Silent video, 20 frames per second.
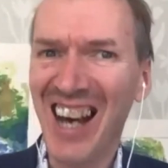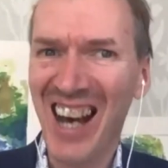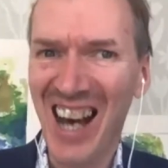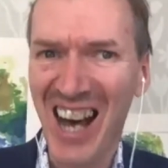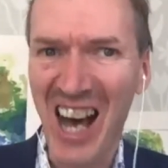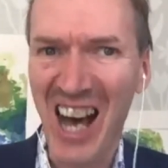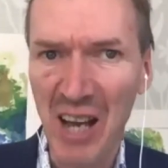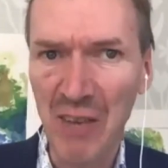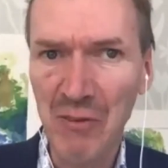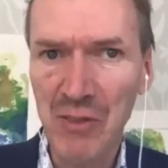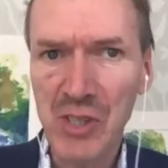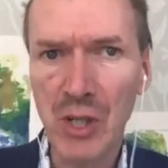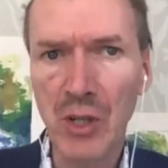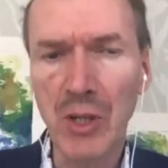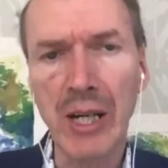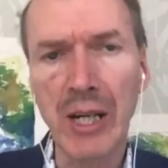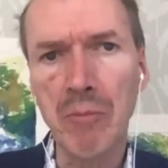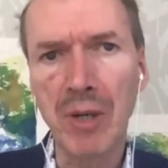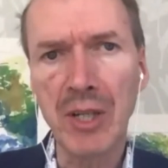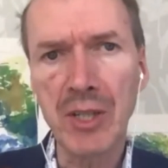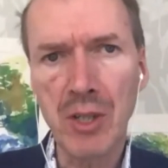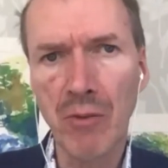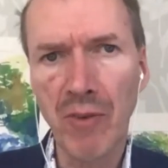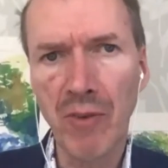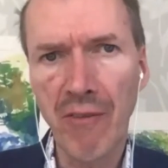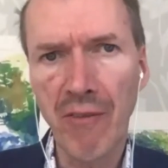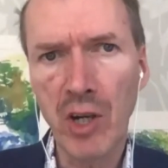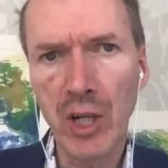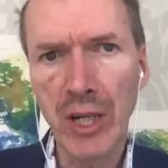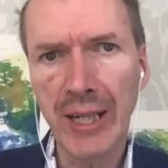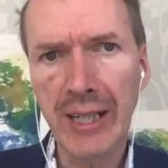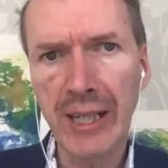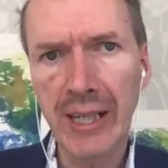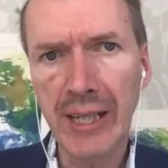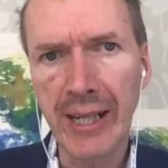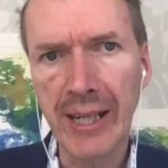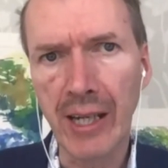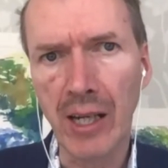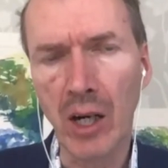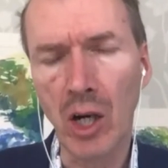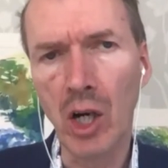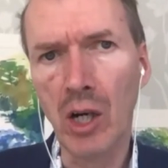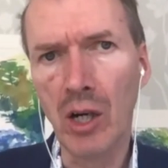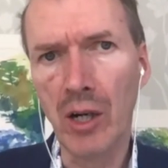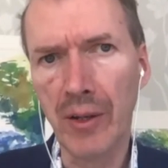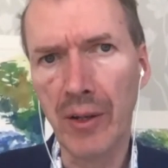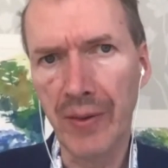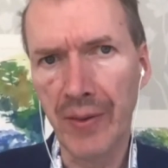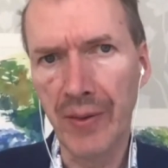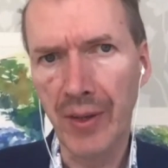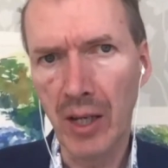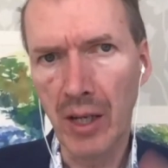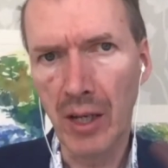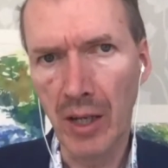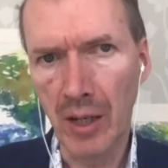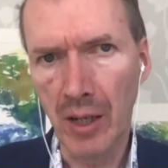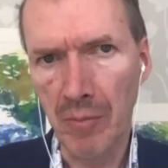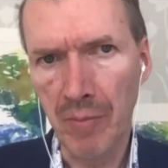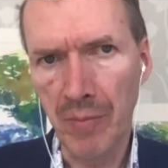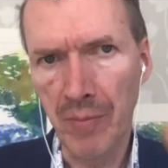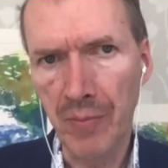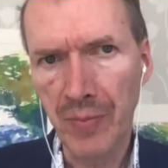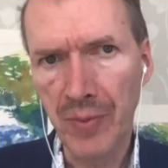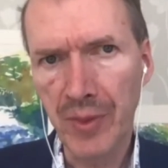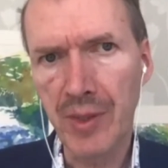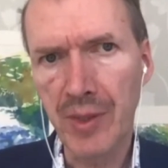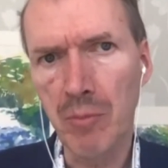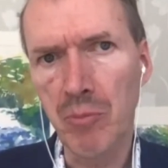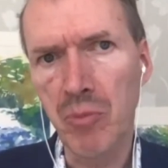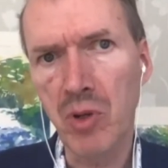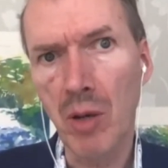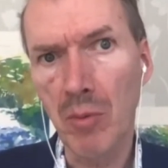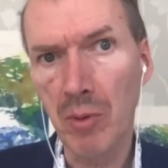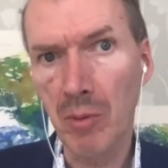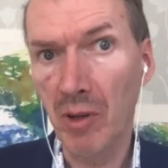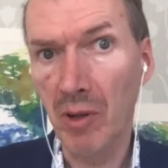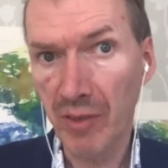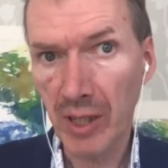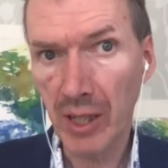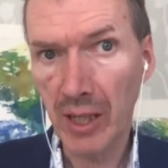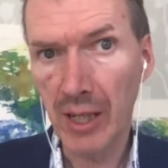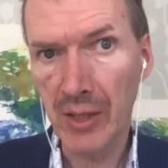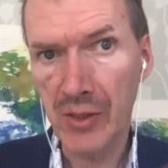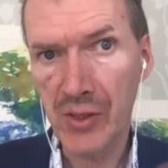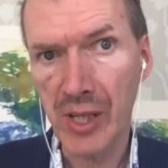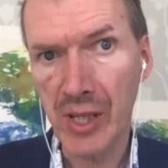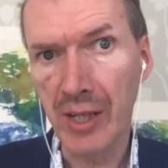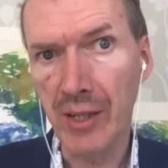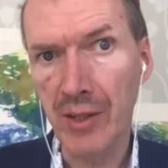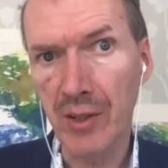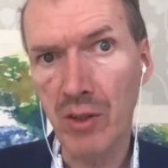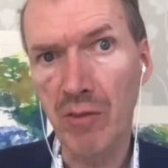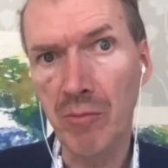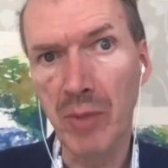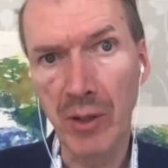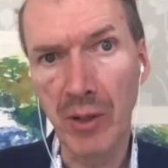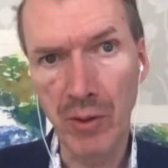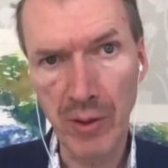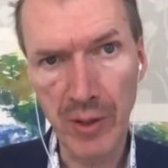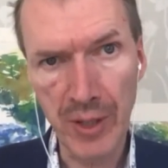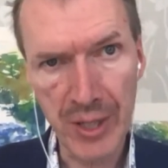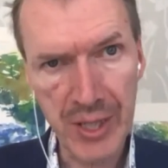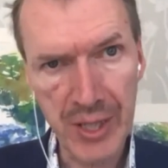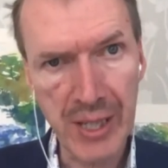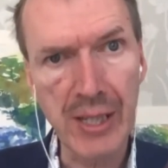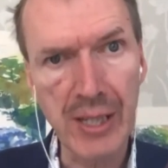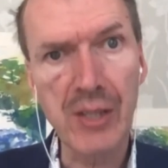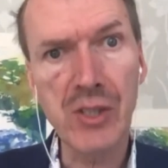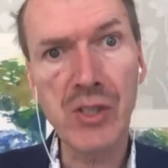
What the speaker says: I'm sorry, but you were very clear on the problem of class and of minorities.